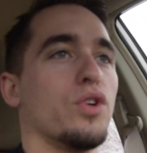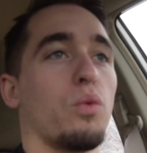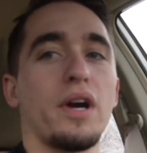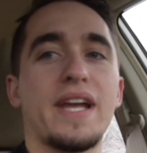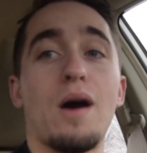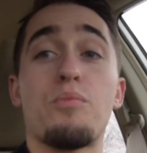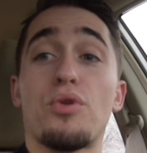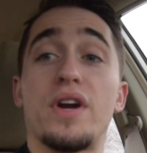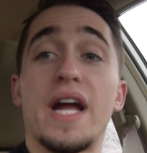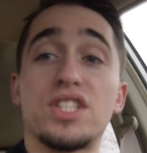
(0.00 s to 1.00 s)
your workout
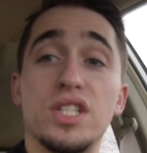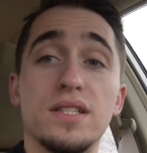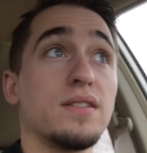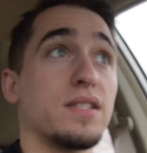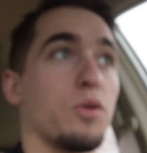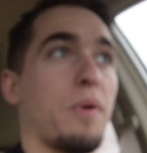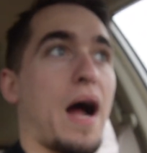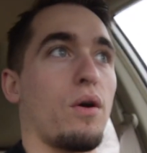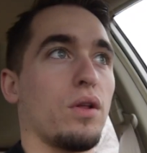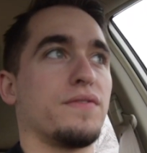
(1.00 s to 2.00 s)
progressions, your
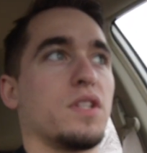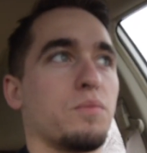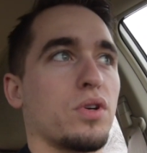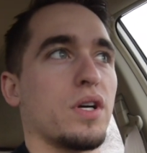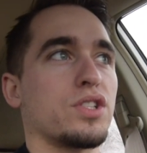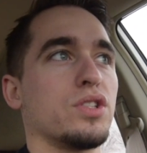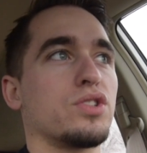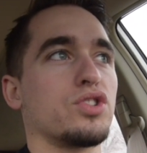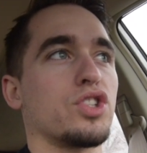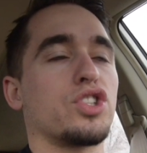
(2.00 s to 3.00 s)
powerlifting
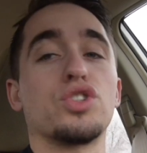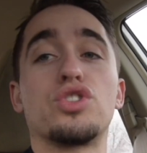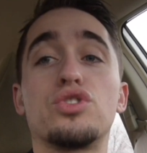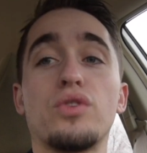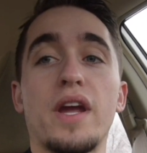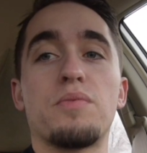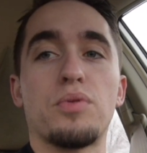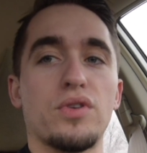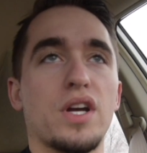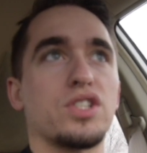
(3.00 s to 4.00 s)
progressions, or just your strength
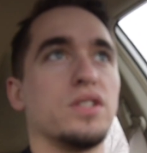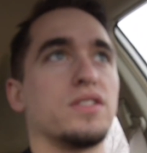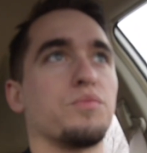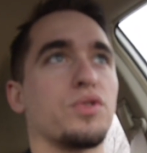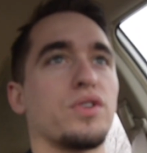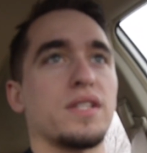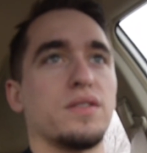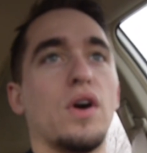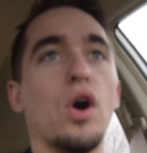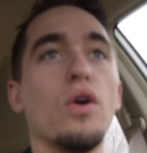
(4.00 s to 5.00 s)
progressions and
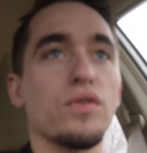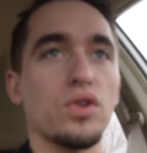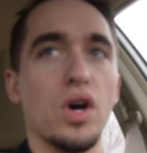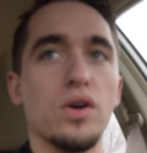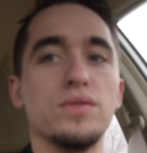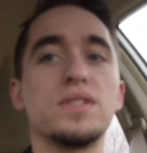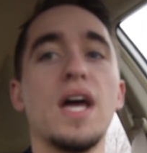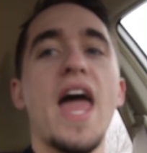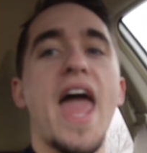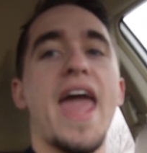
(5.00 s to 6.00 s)
progressive overloads,
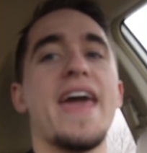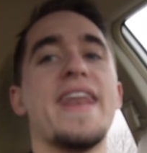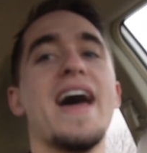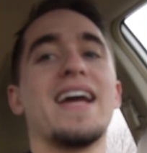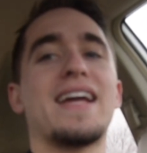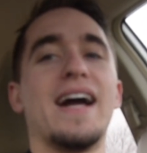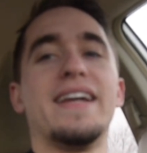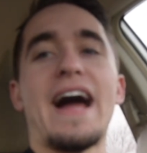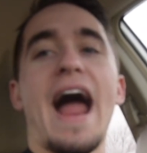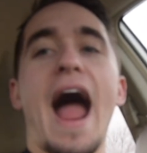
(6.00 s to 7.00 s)
and kind
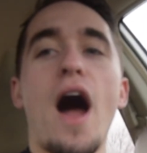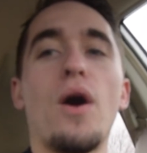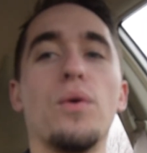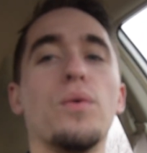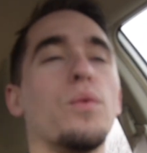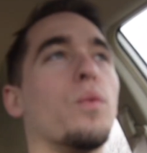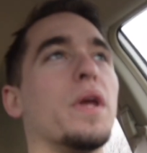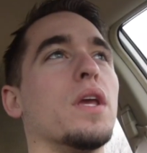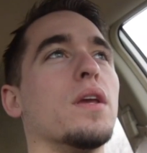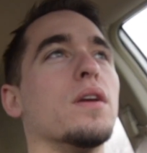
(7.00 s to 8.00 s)
of how
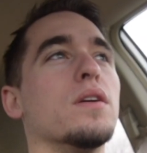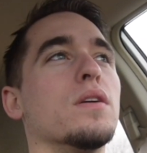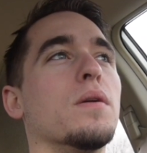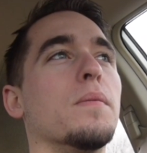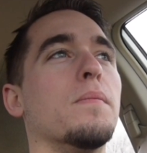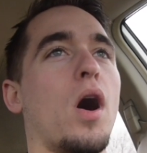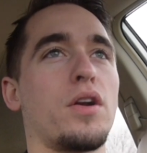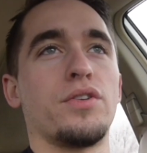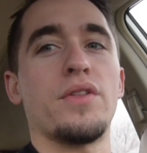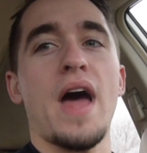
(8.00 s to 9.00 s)
we monitor